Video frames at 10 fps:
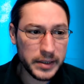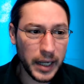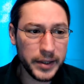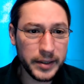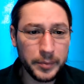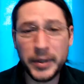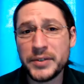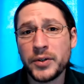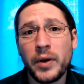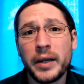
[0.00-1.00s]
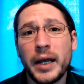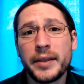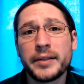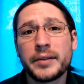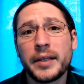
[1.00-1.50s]
think the pets are great. I
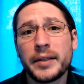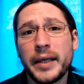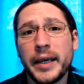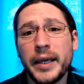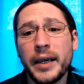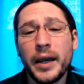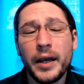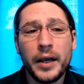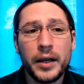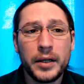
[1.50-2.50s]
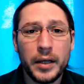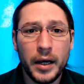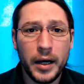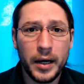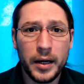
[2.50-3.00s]
think that they
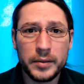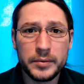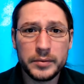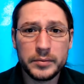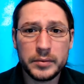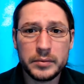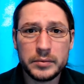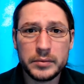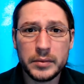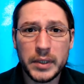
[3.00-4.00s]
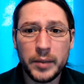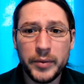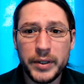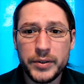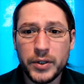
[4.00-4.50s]
can
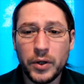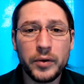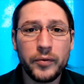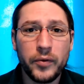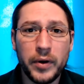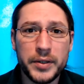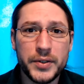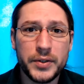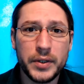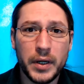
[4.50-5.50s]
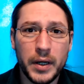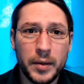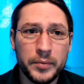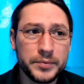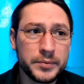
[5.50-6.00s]
be so good for us.
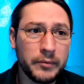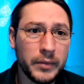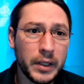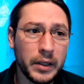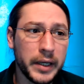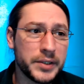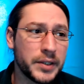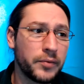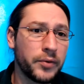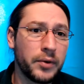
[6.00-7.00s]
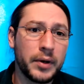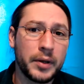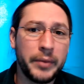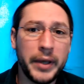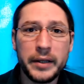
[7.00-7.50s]
Like I said, for a
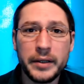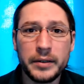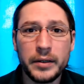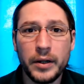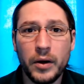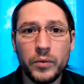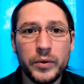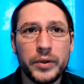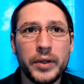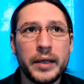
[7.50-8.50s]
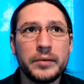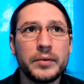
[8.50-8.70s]
companion, you know, they,